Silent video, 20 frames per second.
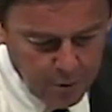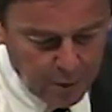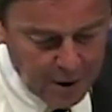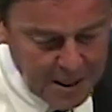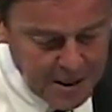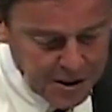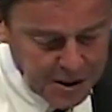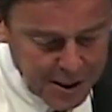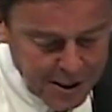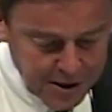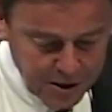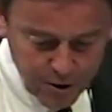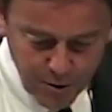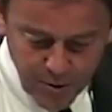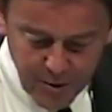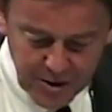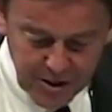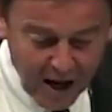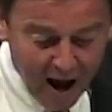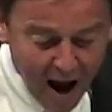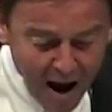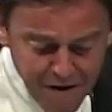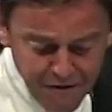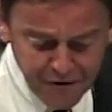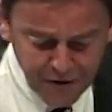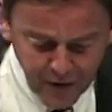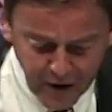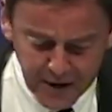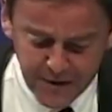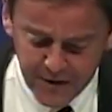what he says to them is, I
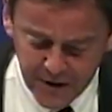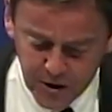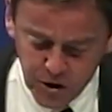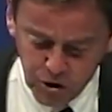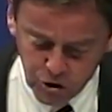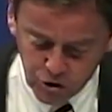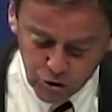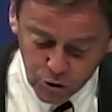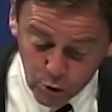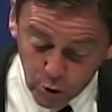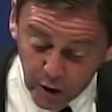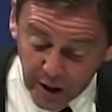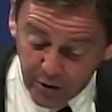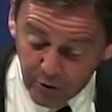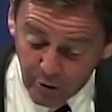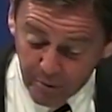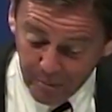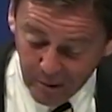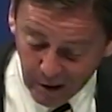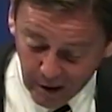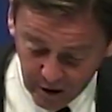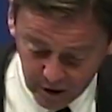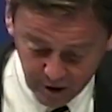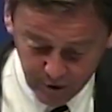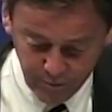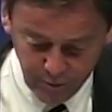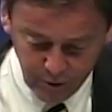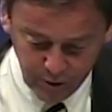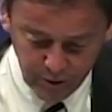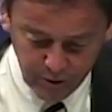find this truly
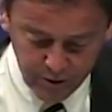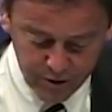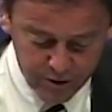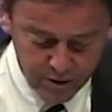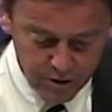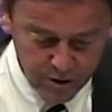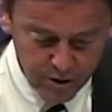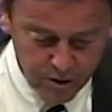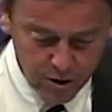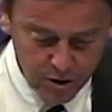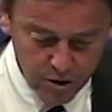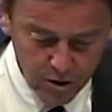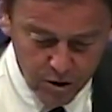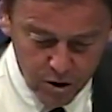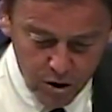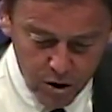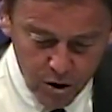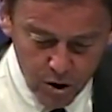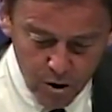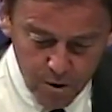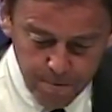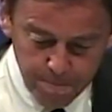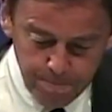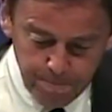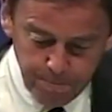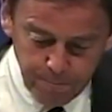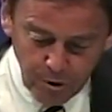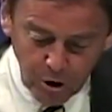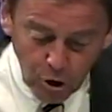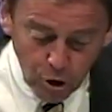remarkable.
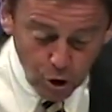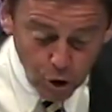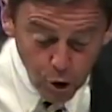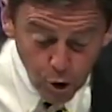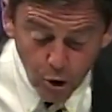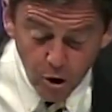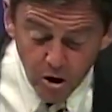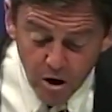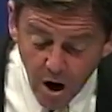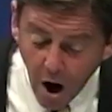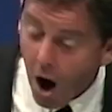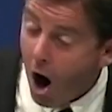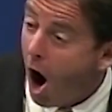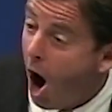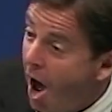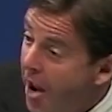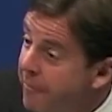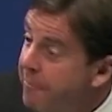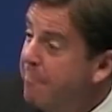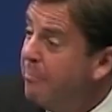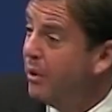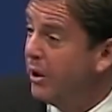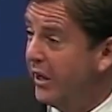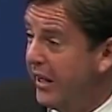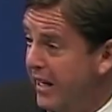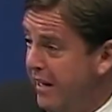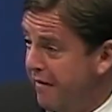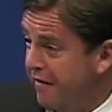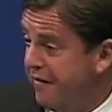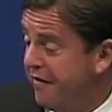Your
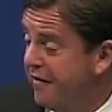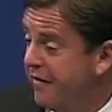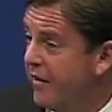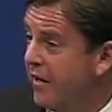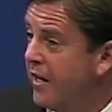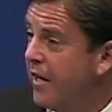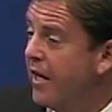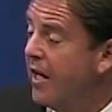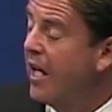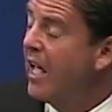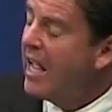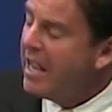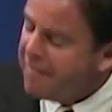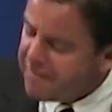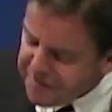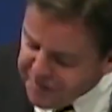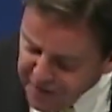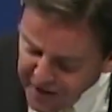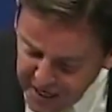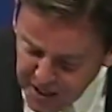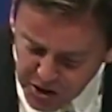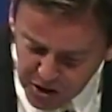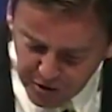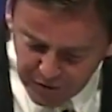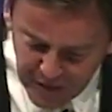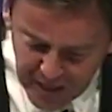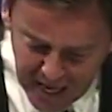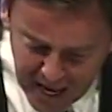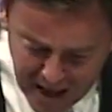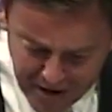unbelief in face of
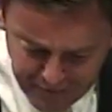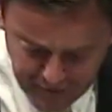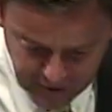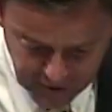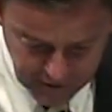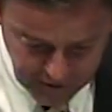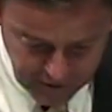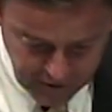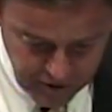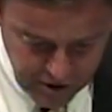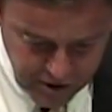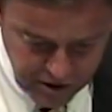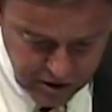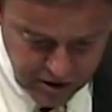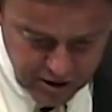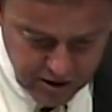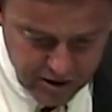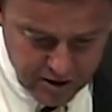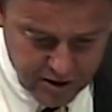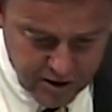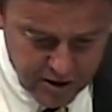the evidence